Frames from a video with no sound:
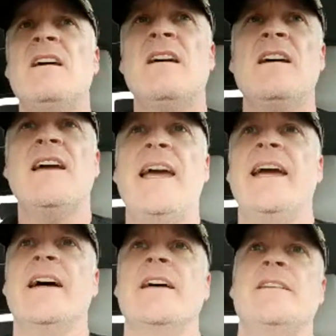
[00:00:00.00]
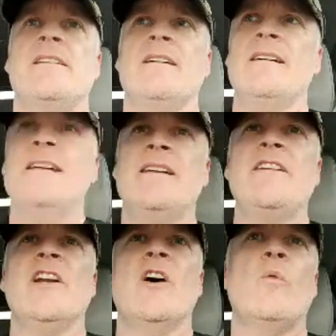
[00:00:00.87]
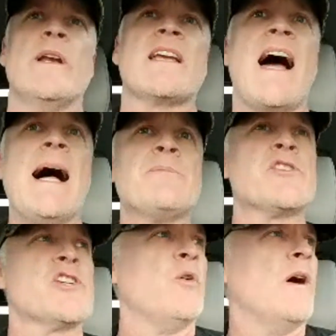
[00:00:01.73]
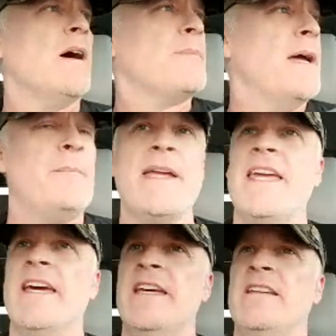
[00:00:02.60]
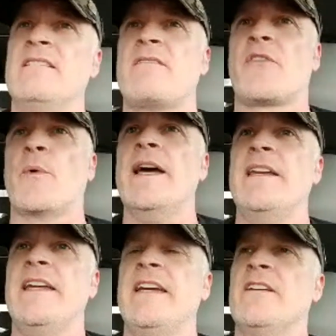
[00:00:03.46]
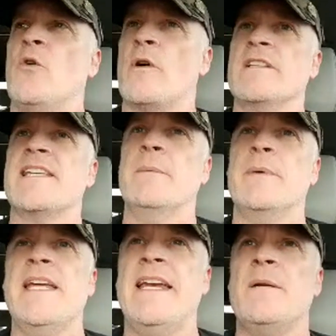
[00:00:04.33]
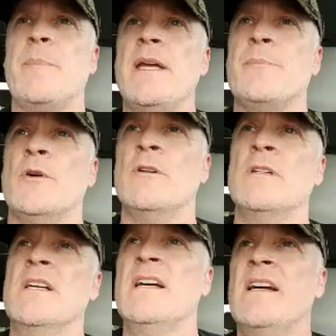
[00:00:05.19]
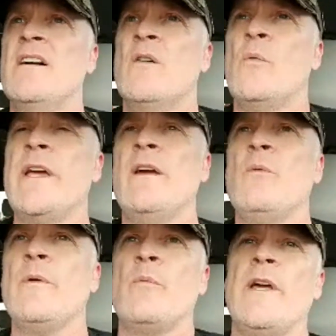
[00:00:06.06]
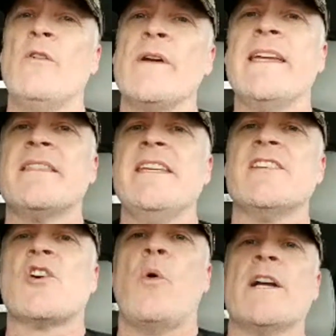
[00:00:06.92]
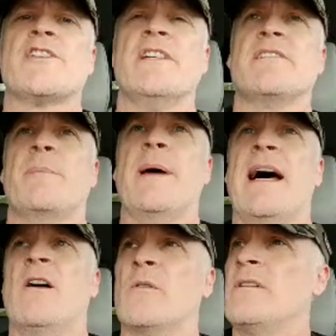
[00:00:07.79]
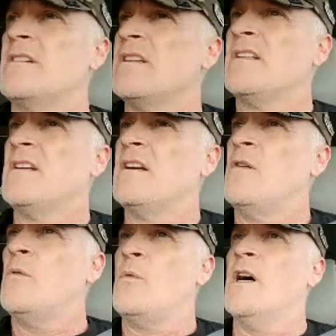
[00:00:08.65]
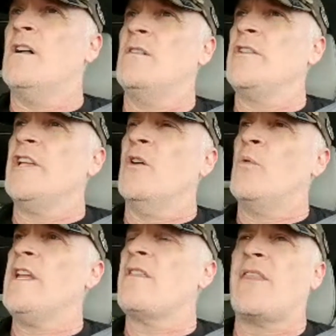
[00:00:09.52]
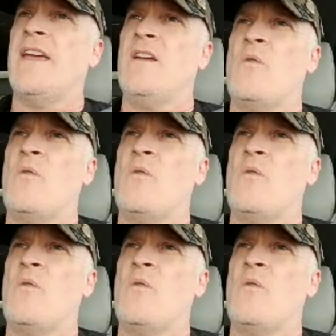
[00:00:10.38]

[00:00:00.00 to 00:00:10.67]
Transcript: And, when cops show up and begin threatening or intimidating people, we don't get these questions about, well, what do you think?